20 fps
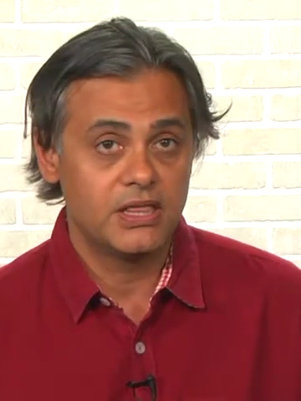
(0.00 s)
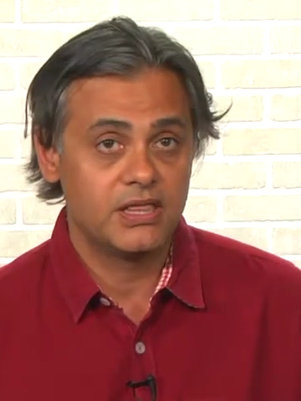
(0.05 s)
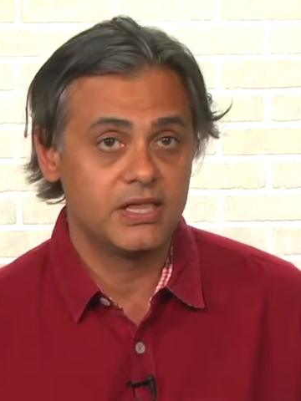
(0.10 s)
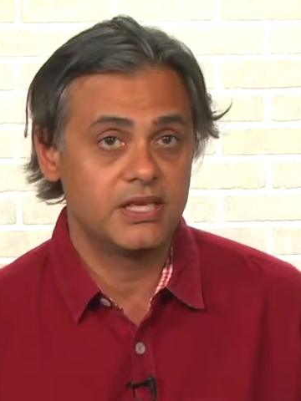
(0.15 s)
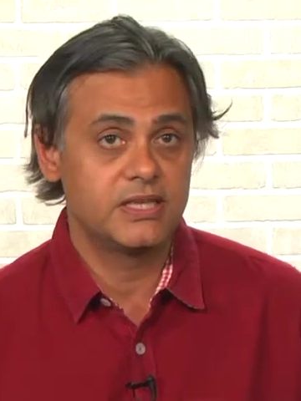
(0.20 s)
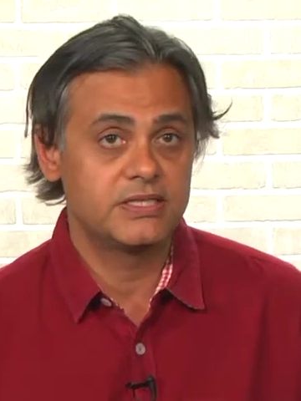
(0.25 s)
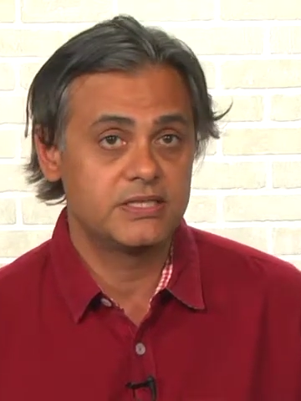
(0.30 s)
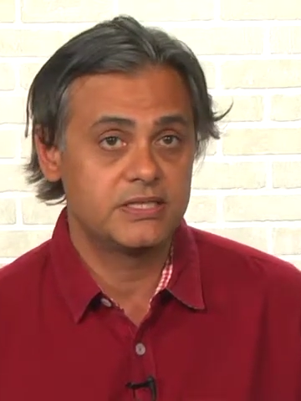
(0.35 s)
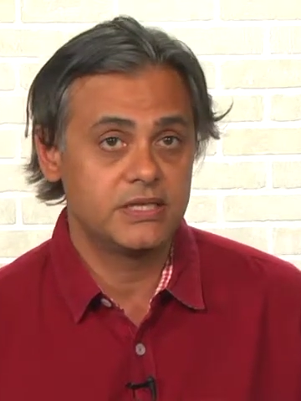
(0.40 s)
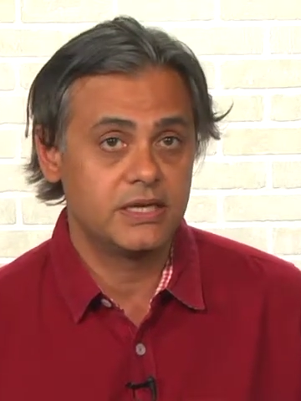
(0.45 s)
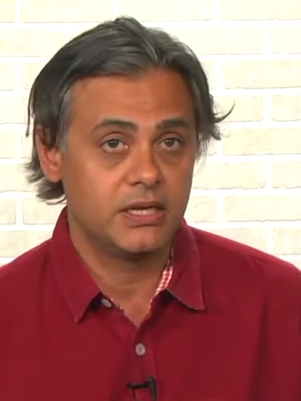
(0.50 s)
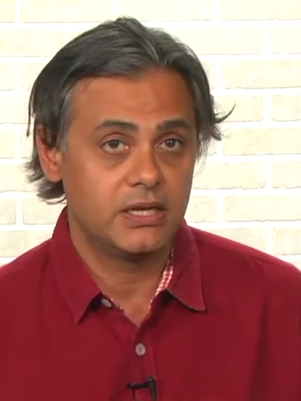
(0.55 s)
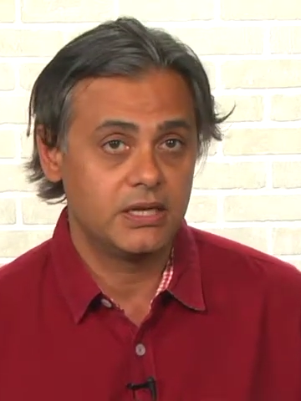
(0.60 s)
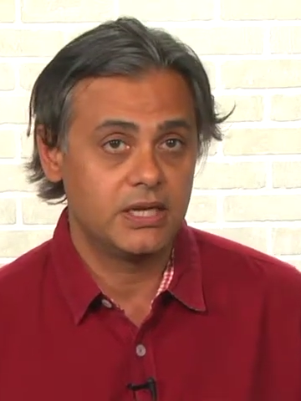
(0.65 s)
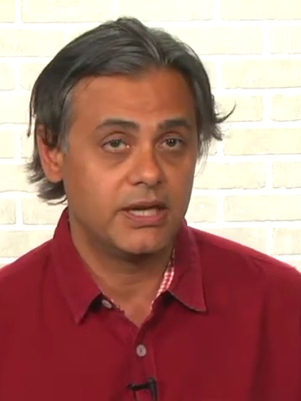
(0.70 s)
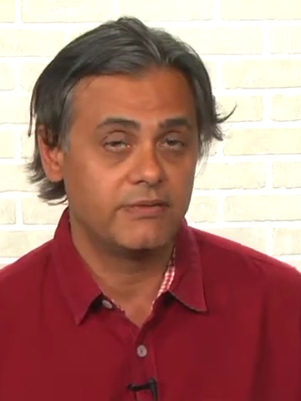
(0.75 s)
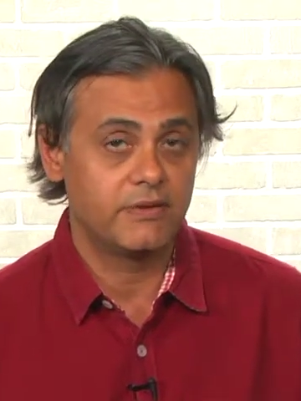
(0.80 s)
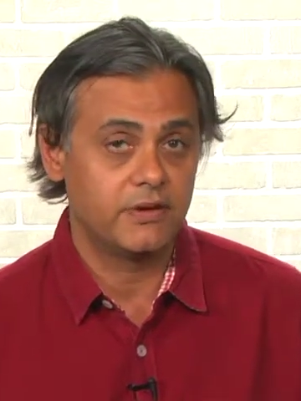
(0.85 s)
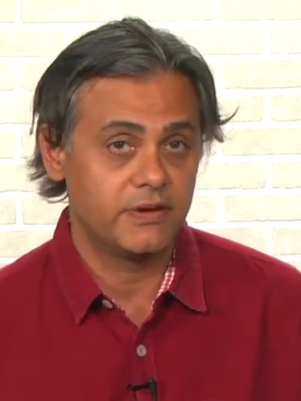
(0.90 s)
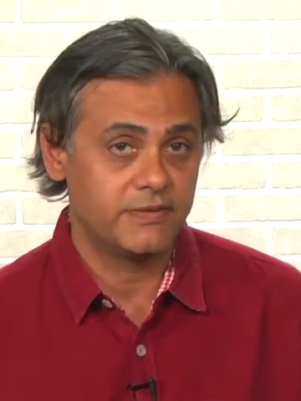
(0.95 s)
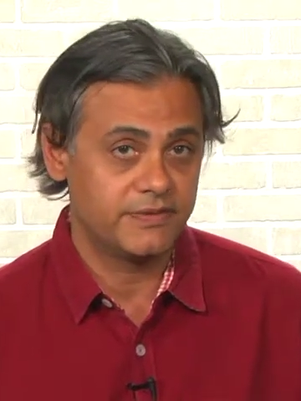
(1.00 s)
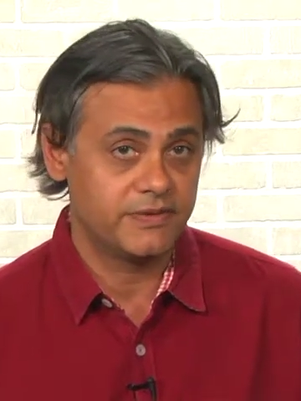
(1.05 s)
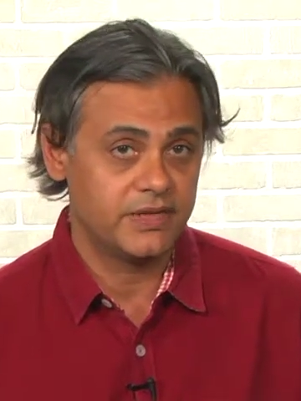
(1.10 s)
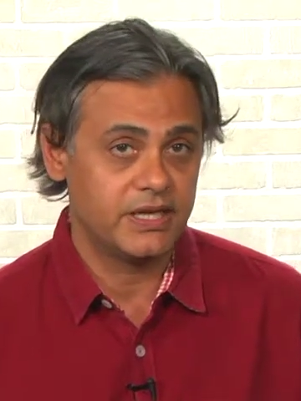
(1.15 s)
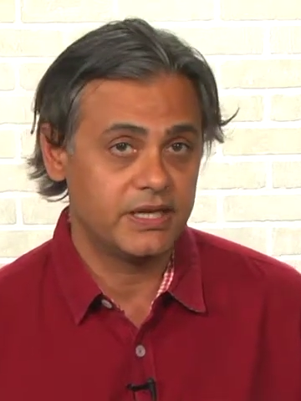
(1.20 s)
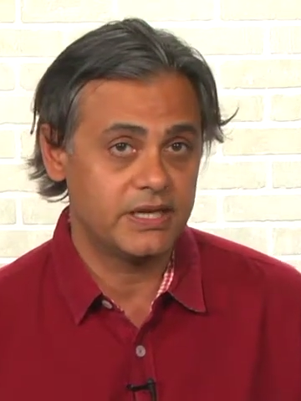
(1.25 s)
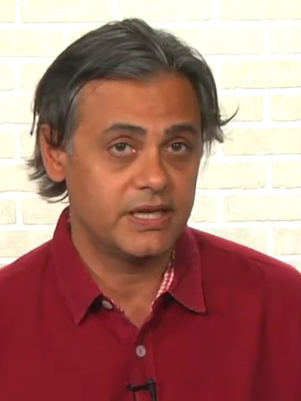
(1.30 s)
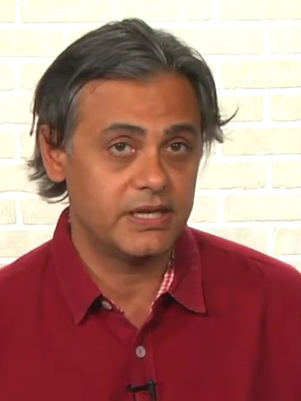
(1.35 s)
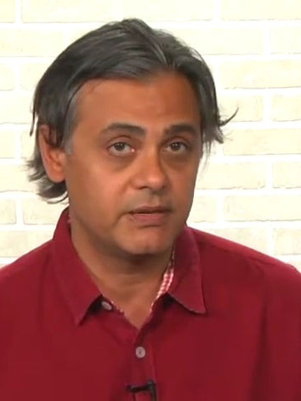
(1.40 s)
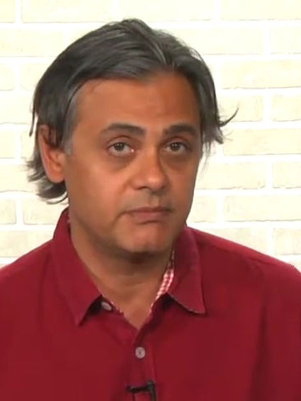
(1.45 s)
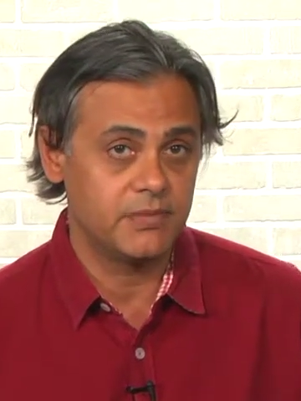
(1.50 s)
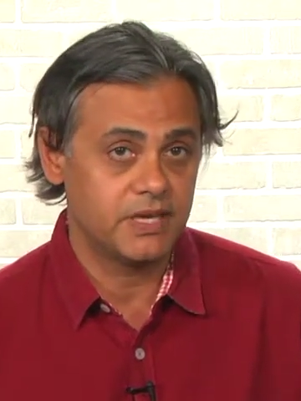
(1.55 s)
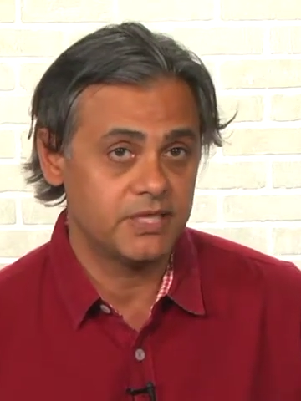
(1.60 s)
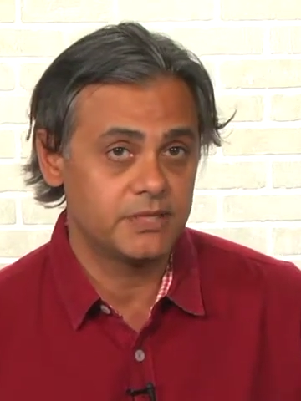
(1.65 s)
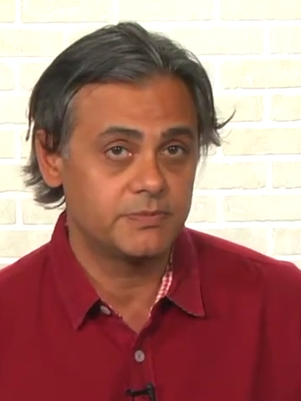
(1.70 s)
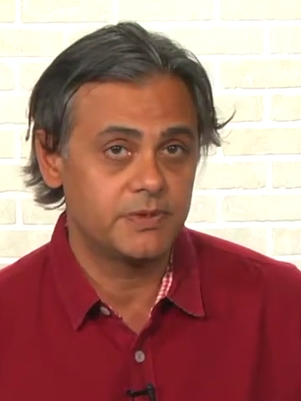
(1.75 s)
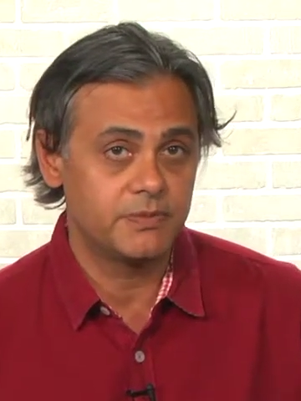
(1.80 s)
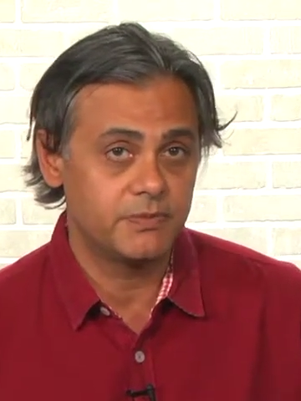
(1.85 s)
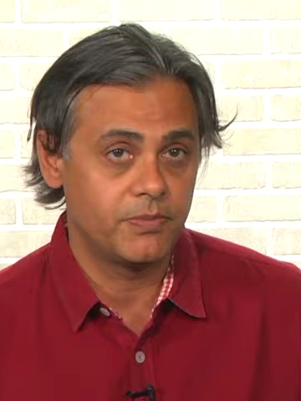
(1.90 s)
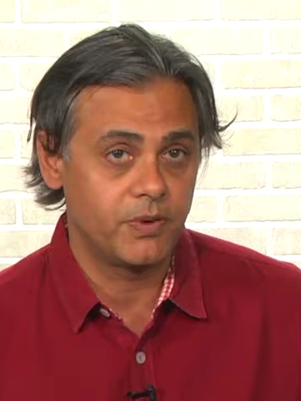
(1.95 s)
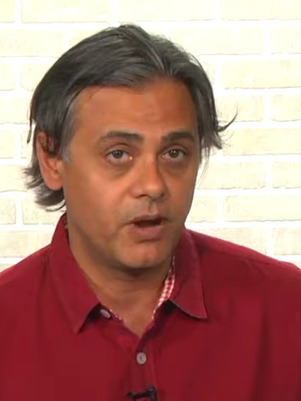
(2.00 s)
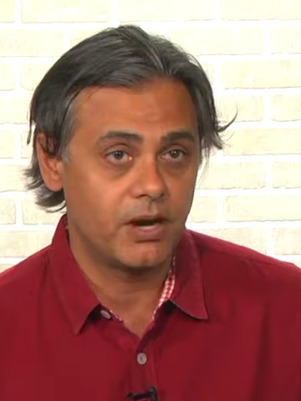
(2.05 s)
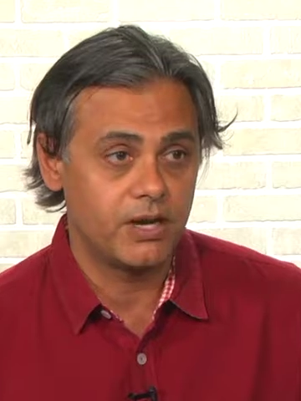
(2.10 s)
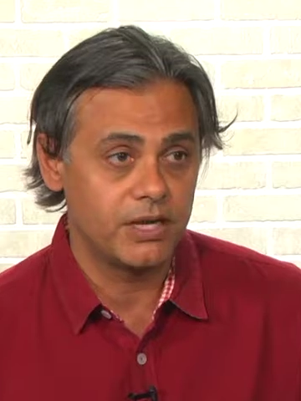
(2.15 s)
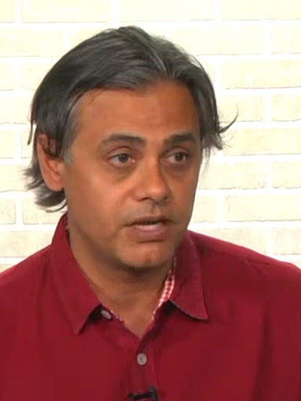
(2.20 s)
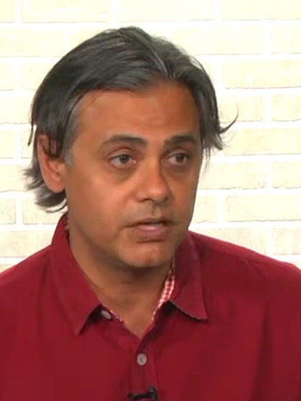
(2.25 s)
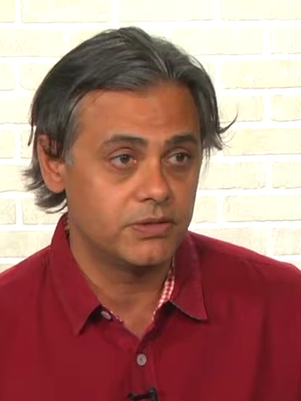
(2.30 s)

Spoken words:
this level of thinking must be brought